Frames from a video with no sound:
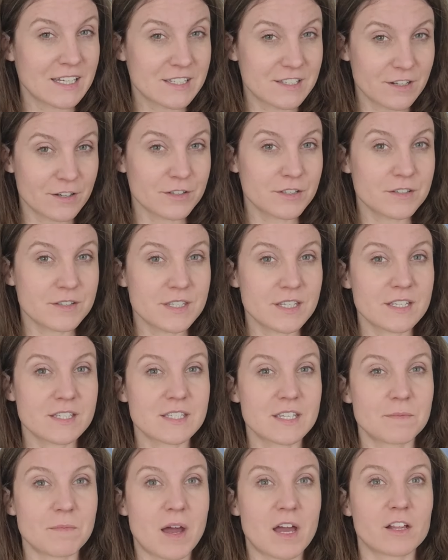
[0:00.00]
0 to
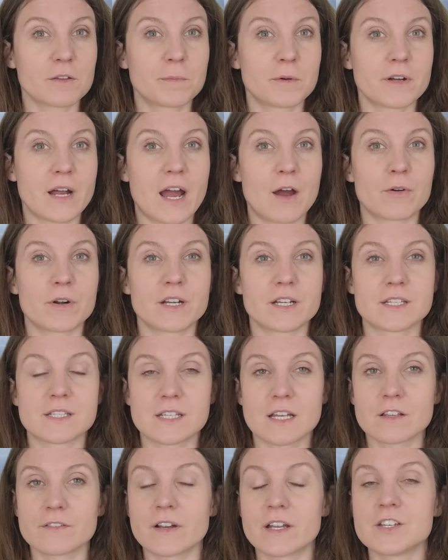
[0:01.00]
60 mile per hour
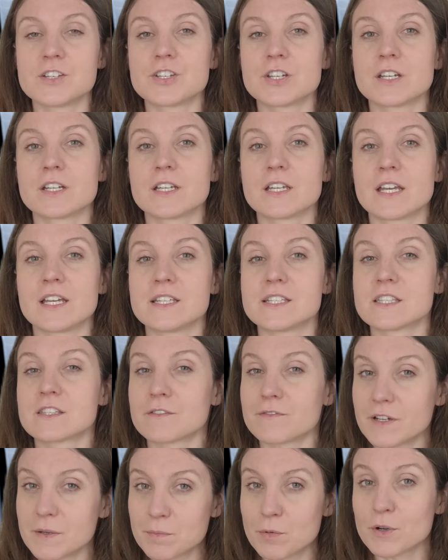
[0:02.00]
acceleration is
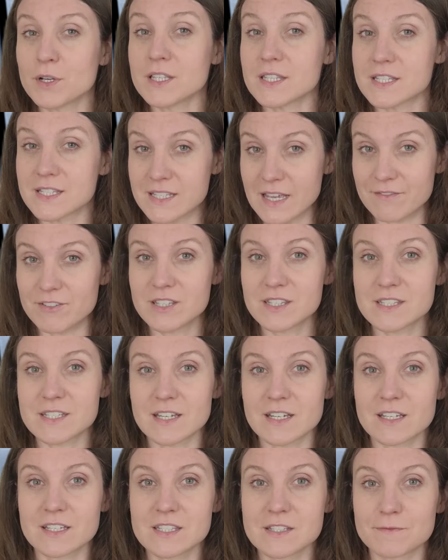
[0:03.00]
3.7
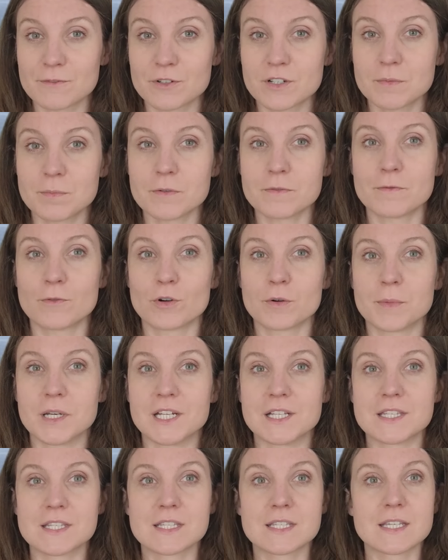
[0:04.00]
seconds for the
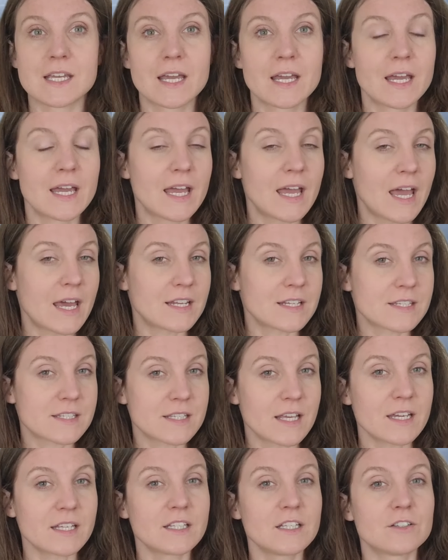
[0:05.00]
Performance, and a
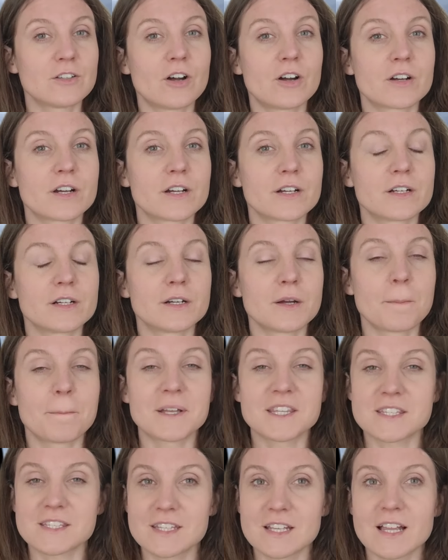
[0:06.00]
slightly longer
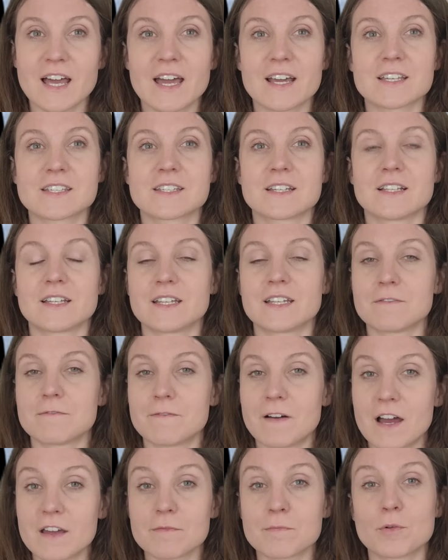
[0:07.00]
but still excellent
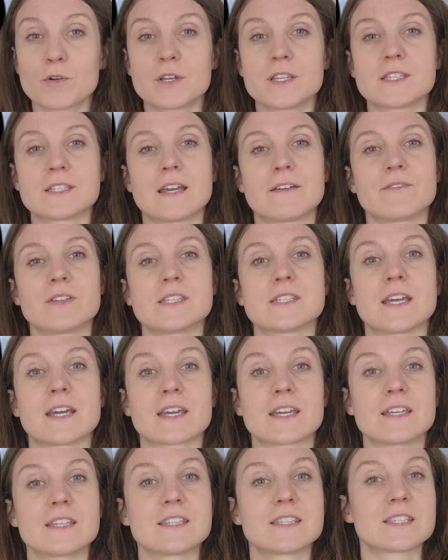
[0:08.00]
5.7
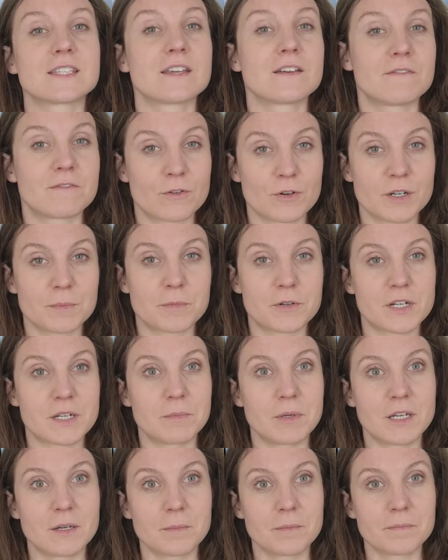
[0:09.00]
seconds for the
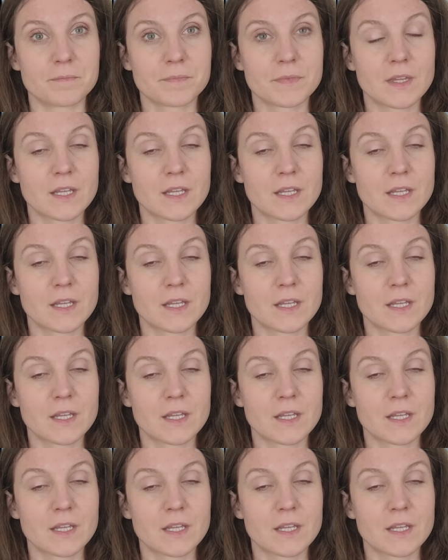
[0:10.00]
Premium.